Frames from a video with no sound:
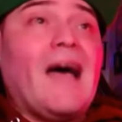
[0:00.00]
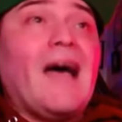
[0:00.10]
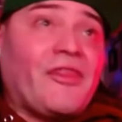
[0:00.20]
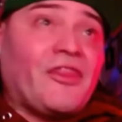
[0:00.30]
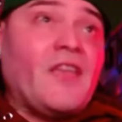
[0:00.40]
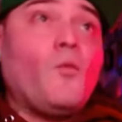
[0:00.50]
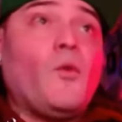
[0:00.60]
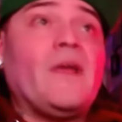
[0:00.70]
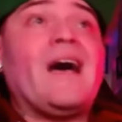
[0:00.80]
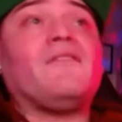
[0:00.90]
I
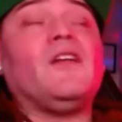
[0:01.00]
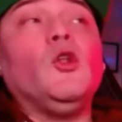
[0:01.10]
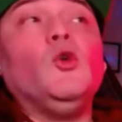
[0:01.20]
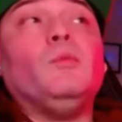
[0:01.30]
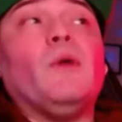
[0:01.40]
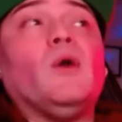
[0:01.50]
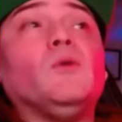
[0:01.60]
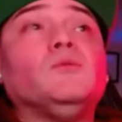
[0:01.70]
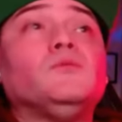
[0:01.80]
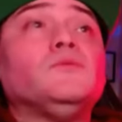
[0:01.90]
think we have a
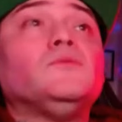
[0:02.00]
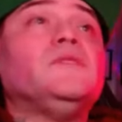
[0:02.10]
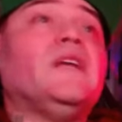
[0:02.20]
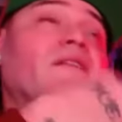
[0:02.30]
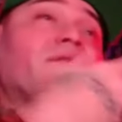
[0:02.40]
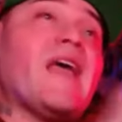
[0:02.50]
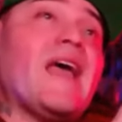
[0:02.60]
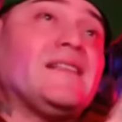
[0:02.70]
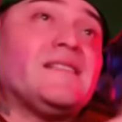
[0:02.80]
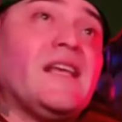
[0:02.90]
loophole that if
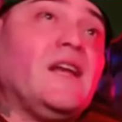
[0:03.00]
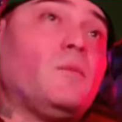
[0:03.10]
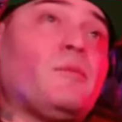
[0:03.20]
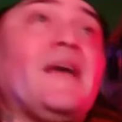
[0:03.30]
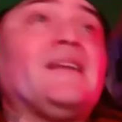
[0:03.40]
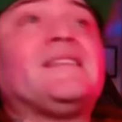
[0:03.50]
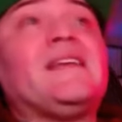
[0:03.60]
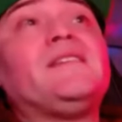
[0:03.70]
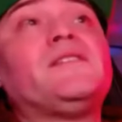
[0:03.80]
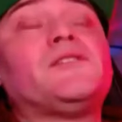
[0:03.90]
Anne Taylor pay
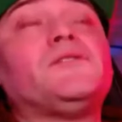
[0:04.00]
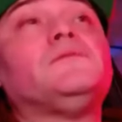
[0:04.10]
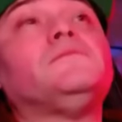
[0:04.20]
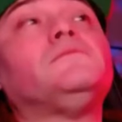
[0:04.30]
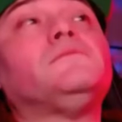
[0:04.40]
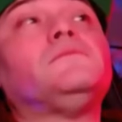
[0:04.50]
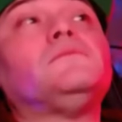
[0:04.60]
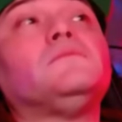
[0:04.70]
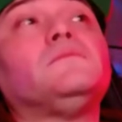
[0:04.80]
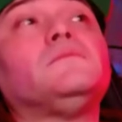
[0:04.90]
attention
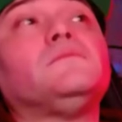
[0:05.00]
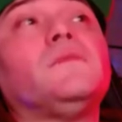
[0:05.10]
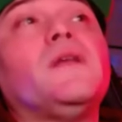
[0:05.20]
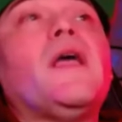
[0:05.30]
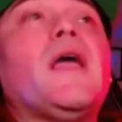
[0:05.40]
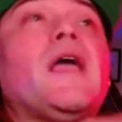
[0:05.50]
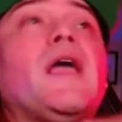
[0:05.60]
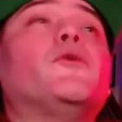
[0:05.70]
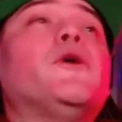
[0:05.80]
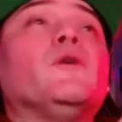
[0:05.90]

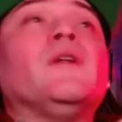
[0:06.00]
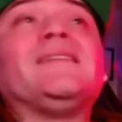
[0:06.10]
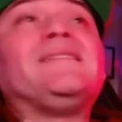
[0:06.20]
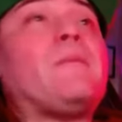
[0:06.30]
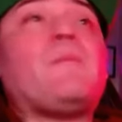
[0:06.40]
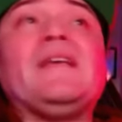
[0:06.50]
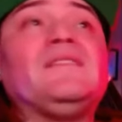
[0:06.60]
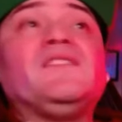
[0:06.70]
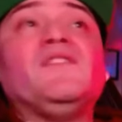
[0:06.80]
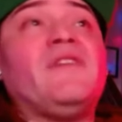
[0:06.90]
and realize that
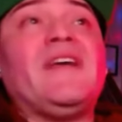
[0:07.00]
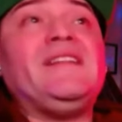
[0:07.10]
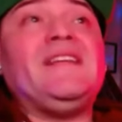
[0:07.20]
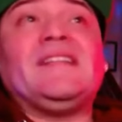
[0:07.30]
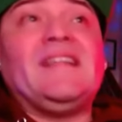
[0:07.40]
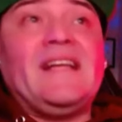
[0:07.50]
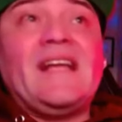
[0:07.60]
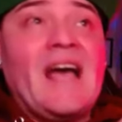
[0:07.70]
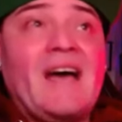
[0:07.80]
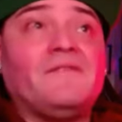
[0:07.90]
Pennsylvania
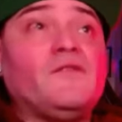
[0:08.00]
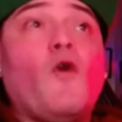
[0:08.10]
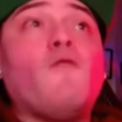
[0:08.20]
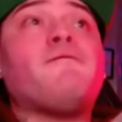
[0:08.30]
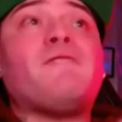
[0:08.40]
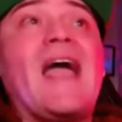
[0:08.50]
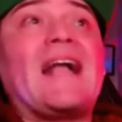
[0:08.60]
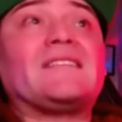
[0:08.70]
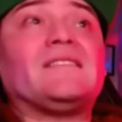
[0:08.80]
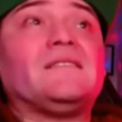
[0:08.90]
didn't have no
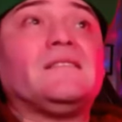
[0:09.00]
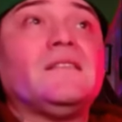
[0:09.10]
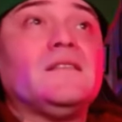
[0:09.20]
facts